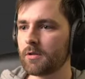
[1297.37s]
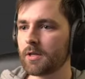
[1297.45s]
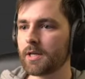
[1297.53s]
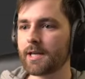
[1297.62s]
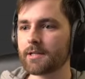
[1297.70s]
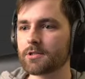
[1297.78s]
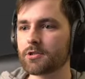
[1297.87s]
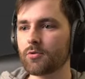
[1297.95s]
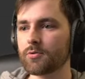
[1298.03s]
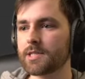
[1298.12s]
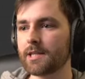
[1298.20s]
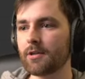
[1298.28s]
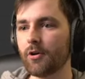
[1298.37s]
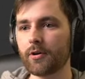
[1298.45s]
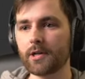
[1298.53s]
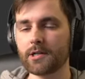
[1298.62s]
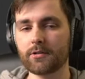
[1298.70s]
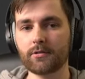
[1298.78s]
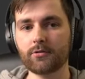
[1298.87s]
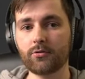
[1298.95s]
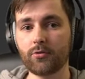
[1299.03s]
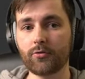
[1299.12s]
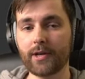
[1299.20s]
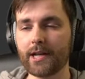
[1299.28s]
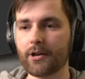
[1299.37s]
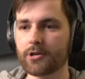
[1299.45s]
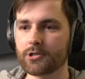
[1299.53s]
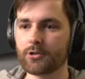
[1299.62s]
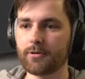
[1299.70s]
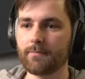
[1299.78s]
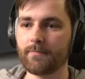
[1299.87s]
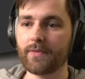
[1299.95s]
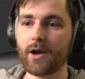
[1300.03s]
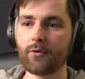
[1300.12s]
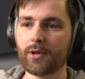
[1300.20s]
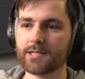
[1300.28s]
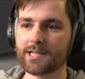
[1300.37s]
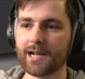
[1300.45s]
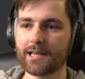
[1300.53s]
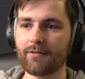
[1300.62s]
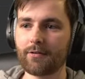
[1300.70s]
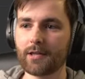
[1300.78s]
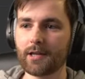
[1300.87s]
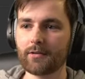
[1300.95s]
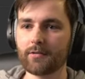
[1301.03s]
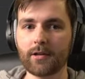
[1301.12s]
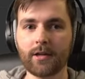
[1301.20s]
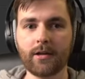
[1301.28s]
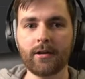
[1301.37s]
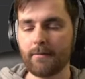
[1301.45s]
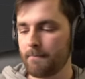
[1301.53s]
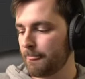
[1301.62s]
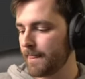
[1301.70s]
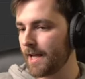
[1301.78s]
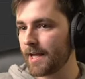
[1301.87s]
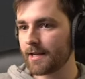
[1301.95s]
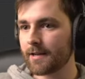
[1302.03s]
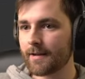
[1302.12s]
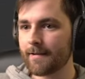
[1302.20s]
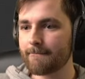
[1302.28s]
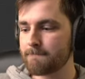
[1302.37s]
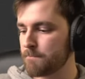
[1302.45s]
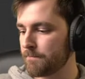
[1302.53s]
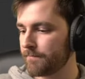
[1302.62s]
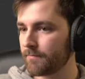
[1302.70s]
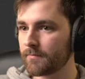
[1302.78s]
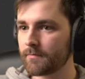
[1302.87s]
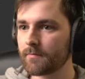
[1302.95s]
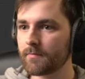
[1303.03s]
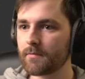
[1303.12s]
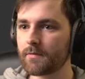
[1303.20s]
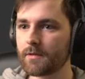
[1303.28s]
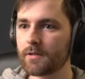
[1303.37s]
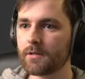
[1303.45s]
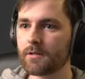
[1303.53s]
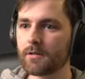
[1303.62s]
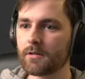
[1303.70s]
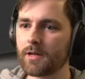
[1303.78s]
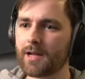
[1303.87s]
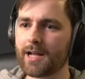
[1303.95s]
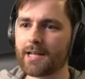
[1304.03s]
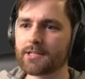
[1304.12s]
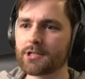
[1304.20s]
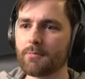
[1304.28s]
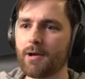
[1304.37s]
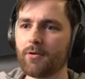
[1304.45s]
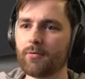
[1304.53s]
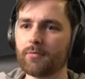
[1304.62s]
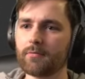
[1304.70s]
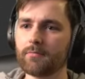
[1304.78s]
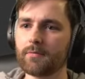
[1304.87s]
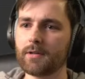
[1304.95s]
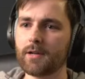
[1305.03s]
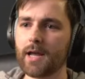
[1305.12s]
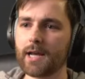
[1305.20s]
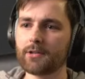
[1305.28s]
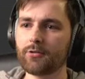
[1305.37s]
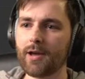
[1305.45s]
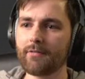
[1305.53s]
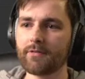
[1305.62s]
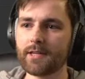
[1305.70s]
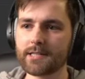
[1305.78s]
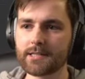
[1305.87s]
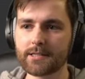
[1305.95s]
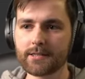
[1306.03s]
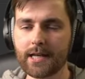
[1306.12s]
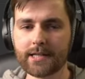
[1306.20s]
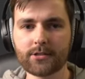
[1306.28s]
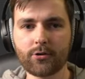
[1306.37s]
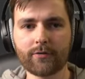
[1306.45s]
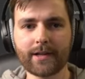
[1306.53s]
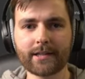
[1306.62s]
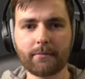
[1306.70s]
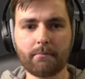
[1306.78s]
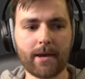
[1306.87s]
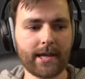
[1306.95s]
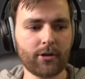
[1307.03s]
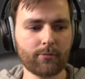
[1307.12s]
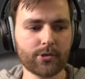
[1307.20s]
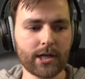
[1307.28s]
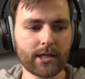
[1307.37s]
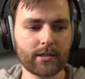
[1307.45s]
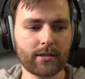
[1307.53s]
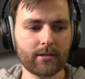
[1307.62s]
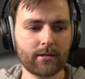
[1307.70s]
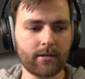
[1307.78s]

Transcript: Yeah, so set the origin to 3D cursor. Now you can select everything. And um, I somehow like to have this as sort of like the main object.